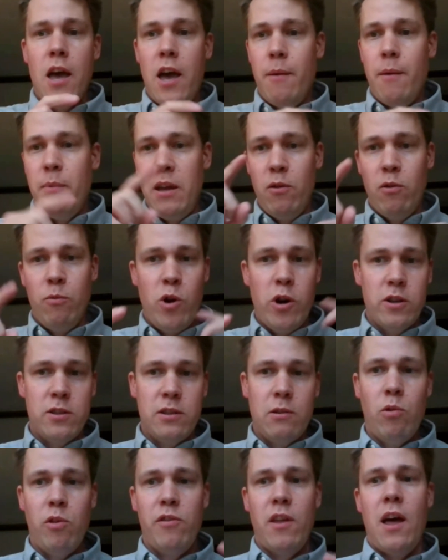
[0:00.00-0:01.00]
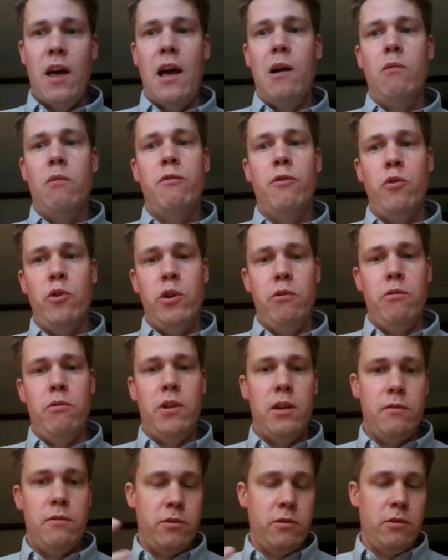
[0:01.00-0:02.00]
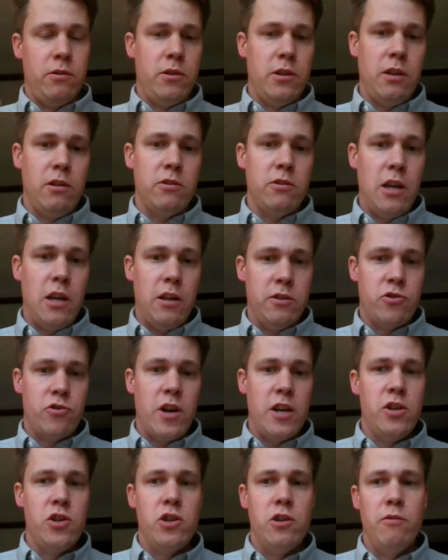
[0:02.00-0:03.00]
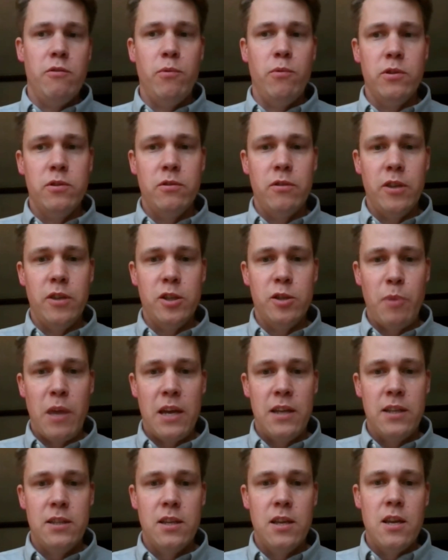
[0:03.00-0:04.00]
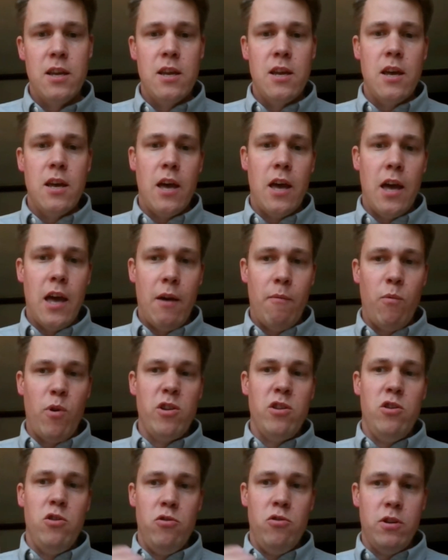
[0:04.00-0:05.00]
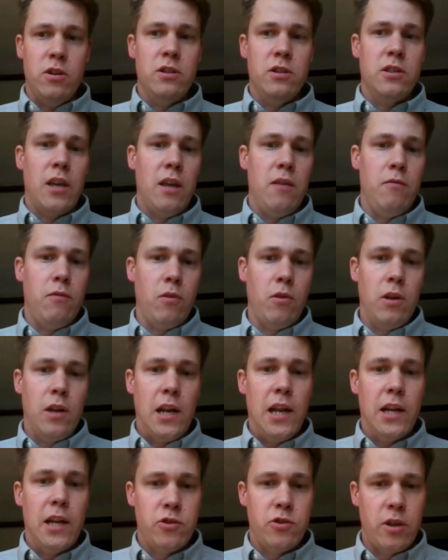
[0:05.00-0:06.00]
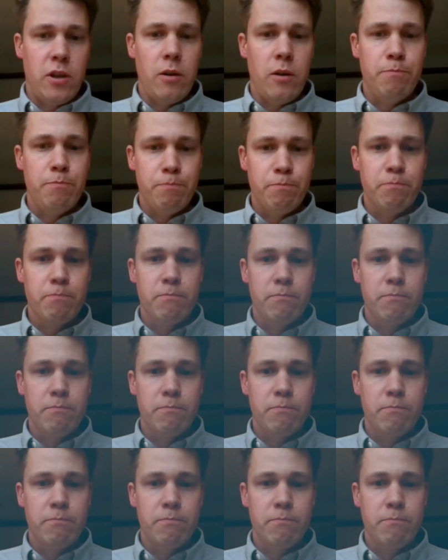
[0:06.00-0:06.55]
it works all of that out for you and gives you a good illustration of what to expect and what you can save on an electric car.